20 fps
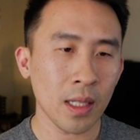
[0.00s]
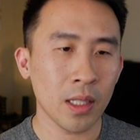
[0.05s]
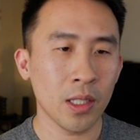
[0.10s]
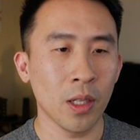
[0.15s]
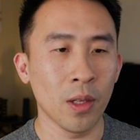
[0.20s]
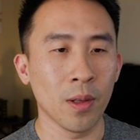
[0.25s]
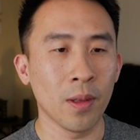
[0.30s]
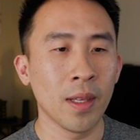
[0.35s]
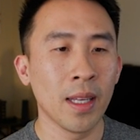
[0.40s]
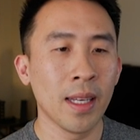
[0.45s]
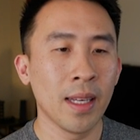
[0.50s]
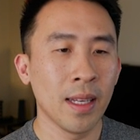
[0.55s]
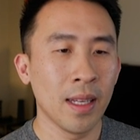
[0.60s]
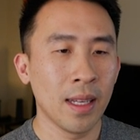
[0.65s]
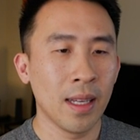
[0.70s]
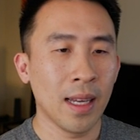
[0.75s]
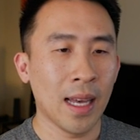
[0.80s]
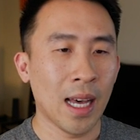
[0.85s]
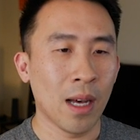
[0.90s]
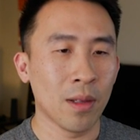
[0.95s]
So
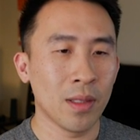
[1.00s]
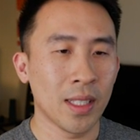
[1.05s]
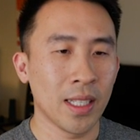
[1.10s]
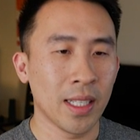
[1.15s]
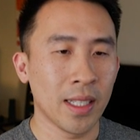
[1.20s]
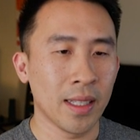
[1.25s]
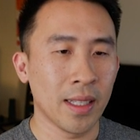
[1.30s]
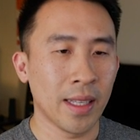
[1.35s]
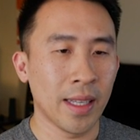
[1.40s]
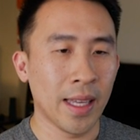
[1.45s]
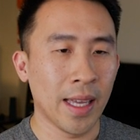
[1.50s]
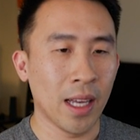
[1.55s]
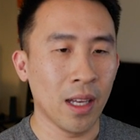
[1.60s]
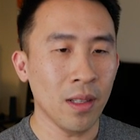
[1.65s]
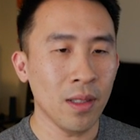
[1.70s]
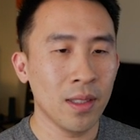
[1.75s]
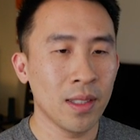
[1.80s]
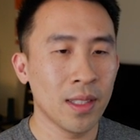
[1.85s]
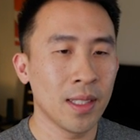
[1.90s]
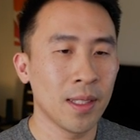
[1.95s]
I'll say
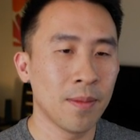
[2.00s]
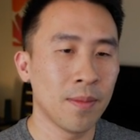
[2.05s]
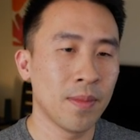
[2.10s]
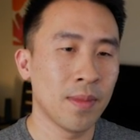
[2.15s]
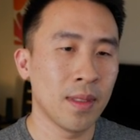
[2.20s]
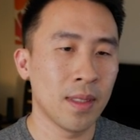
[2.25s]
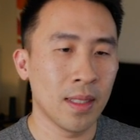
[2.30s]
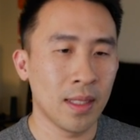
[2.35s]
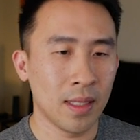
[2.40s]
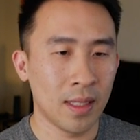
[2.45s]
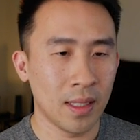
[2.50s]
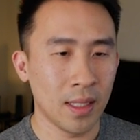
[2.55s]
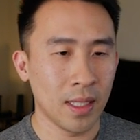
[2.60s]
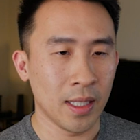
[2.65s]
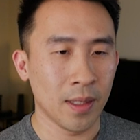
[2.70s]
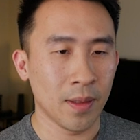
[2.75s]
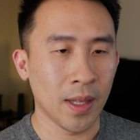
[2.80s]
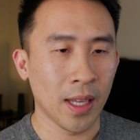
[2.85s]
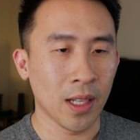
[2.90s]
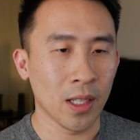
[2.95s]
else let's
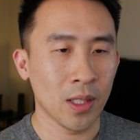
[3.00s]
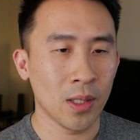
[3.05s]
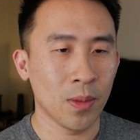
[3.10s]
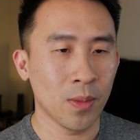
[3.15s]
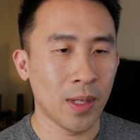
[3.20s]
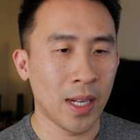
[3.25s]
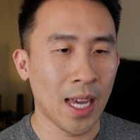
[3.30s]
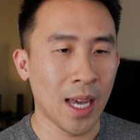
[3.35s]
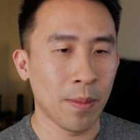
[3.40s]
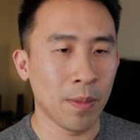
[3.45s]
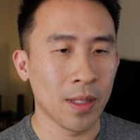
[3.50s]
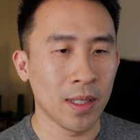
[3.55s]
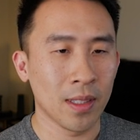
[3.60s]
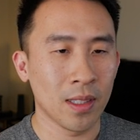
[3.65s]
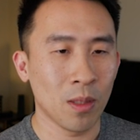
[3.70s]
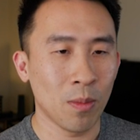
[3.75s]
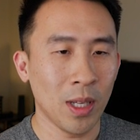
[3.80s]
see else what happens.